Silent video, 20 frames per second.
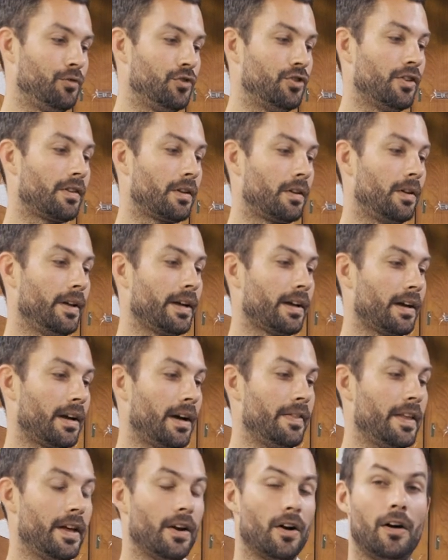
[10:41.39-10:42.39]
Just click,
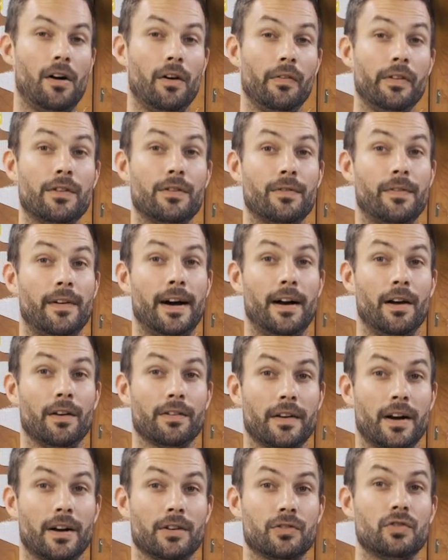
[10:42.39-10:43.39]
and then all these
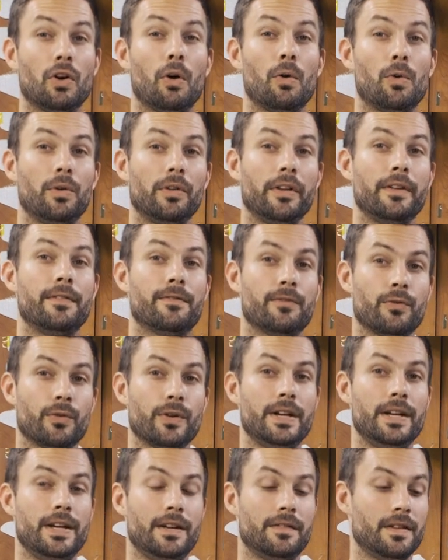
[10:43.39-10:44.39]
files are totally
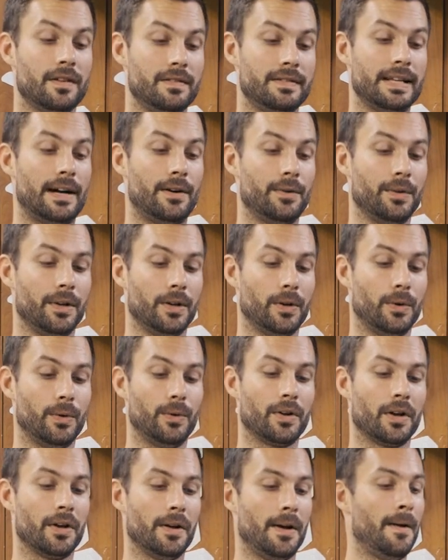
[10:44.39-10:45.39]
free to
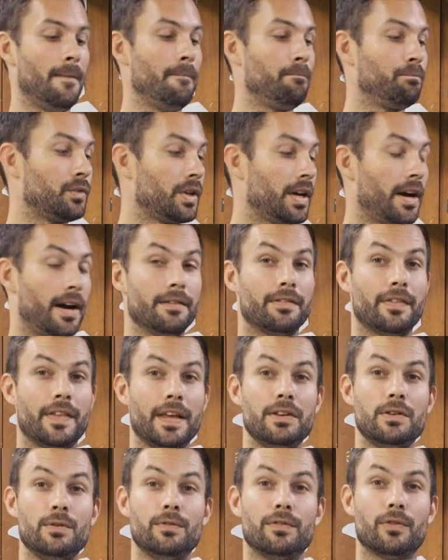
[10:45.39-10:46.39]
download. Guys,
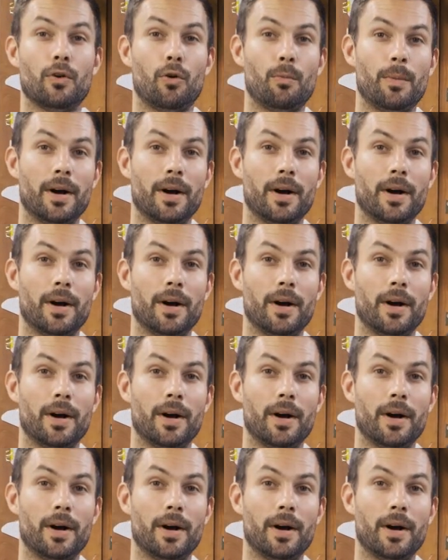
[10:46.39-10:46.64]
thank you so